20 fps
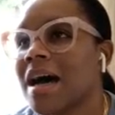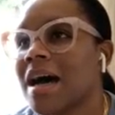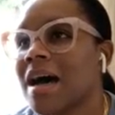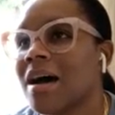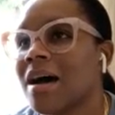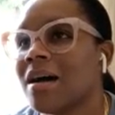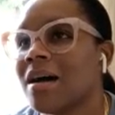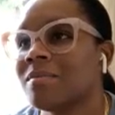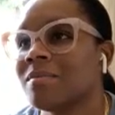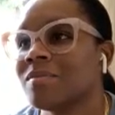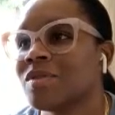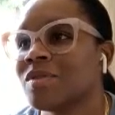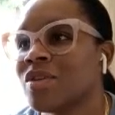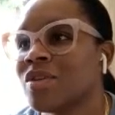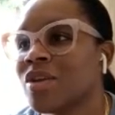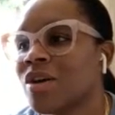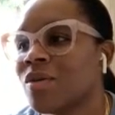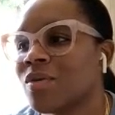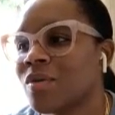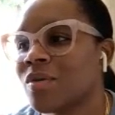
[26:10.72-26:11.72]
You
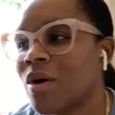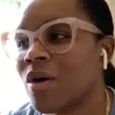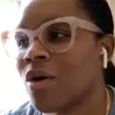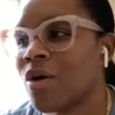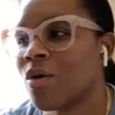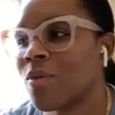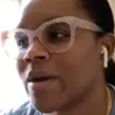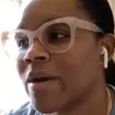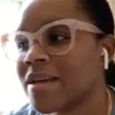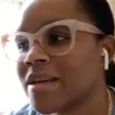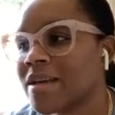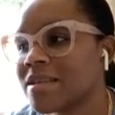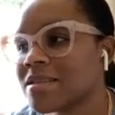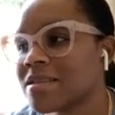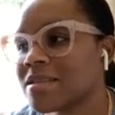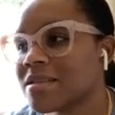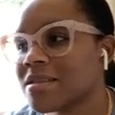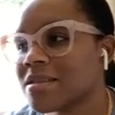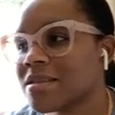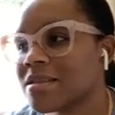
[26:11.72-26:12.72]
know, always
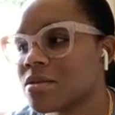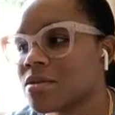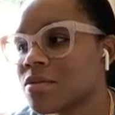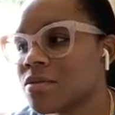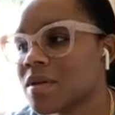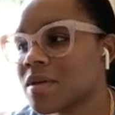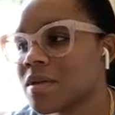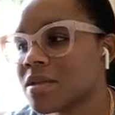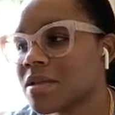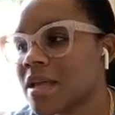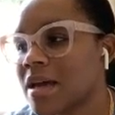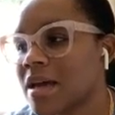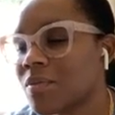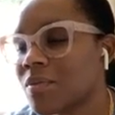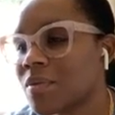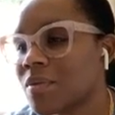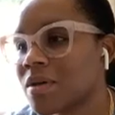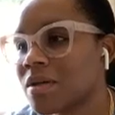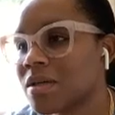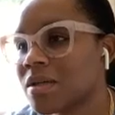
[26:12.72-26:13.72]
the student that
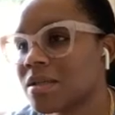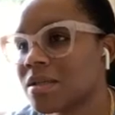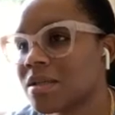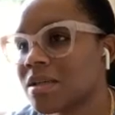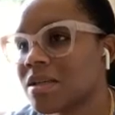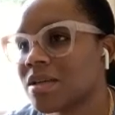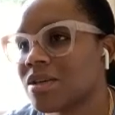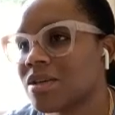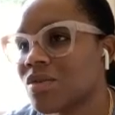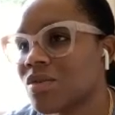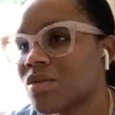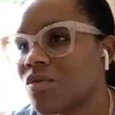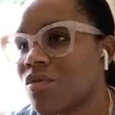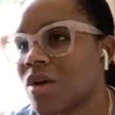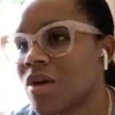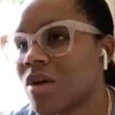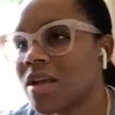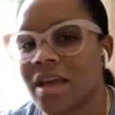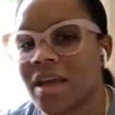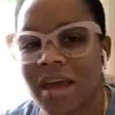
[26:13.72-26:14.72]
would
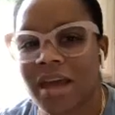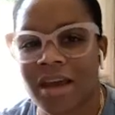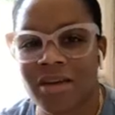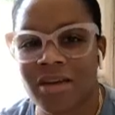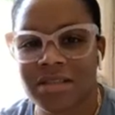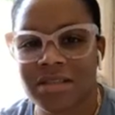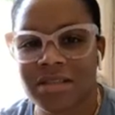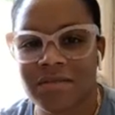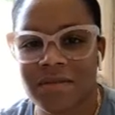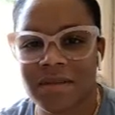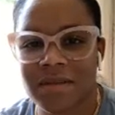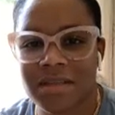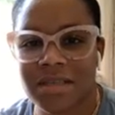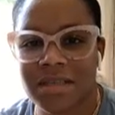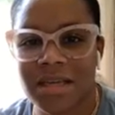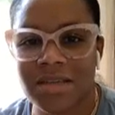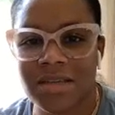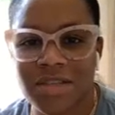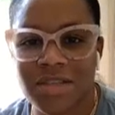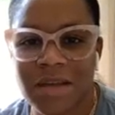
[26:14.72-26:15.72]
run the errands for the
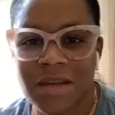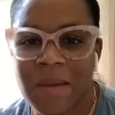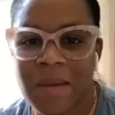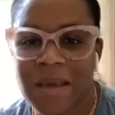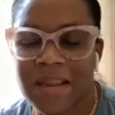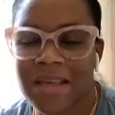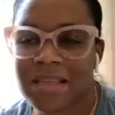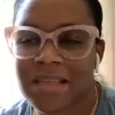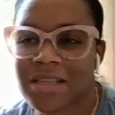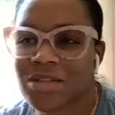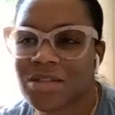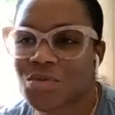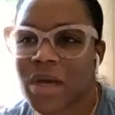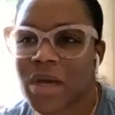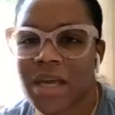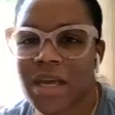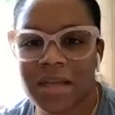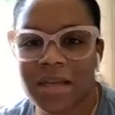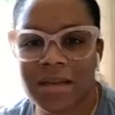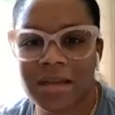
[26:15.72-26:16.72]
teachers. I mean, this is
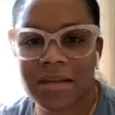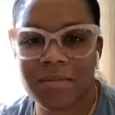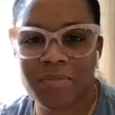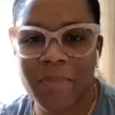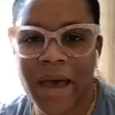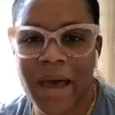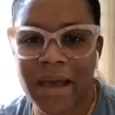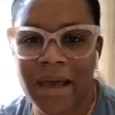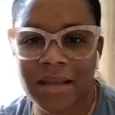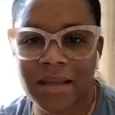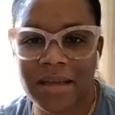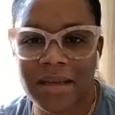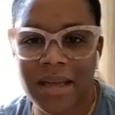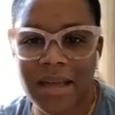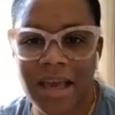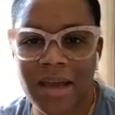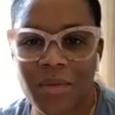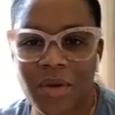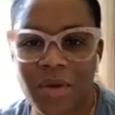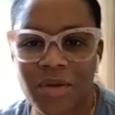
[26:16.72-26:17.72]
when back in the
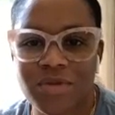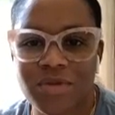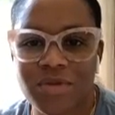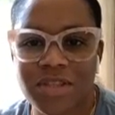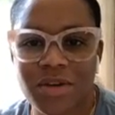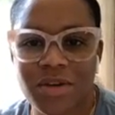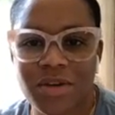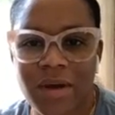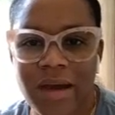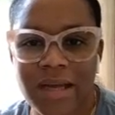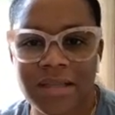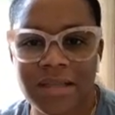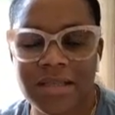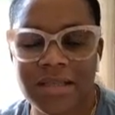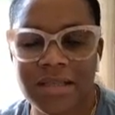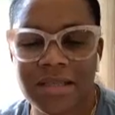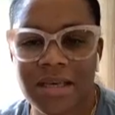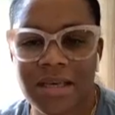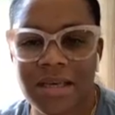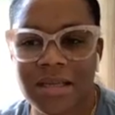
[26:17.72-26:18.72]
day when you still had to
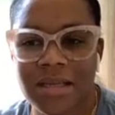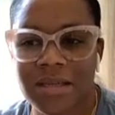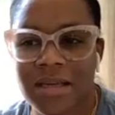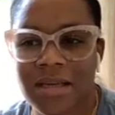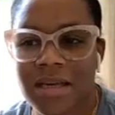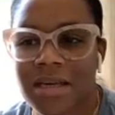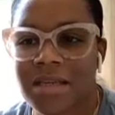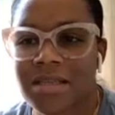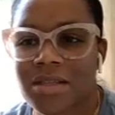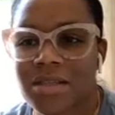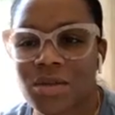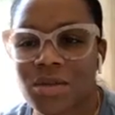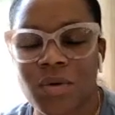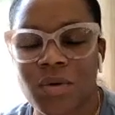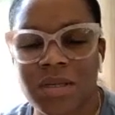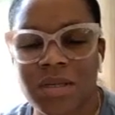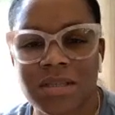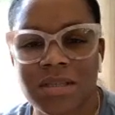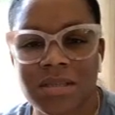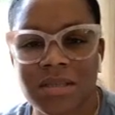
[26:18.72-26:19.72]
send
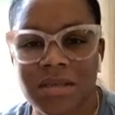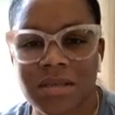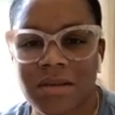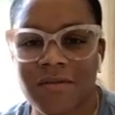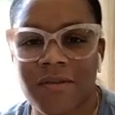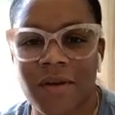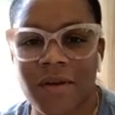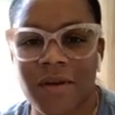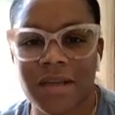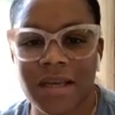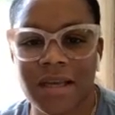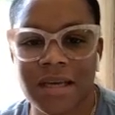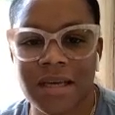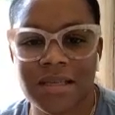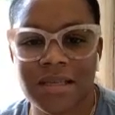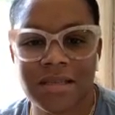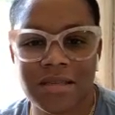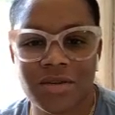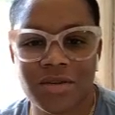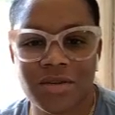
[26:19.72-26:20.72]
students to the front desk
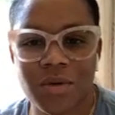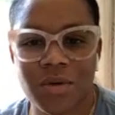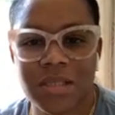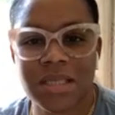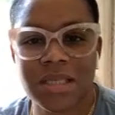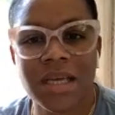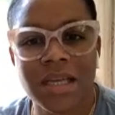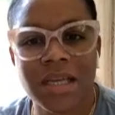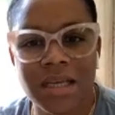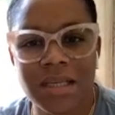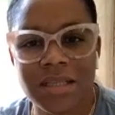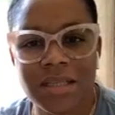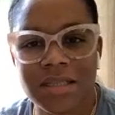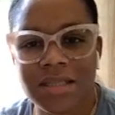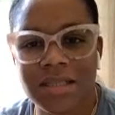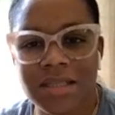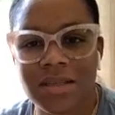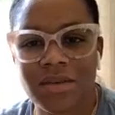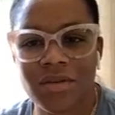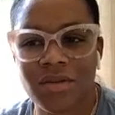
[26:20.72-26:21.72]
to do attendance,
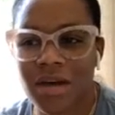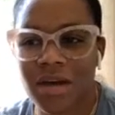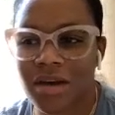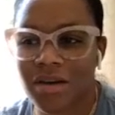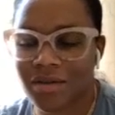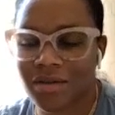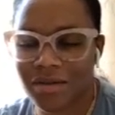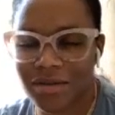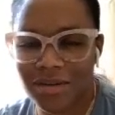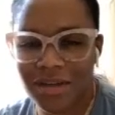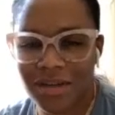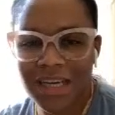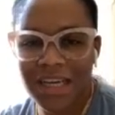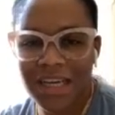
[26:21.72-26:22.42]
you know.